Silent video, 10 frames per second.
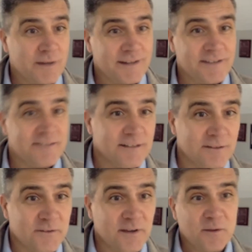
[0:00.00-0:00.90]
day sell
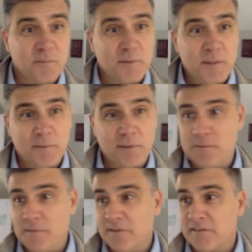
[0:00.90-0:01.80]
to other people, a
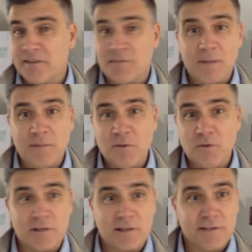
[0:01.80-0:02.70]
business that maybe you
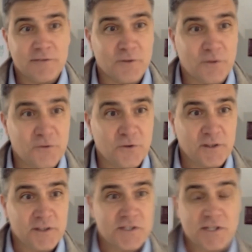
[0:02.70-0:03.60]
can list on a stock
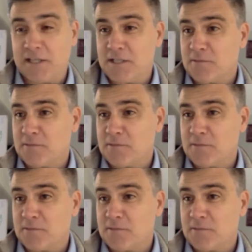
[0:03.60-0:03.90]
exchange,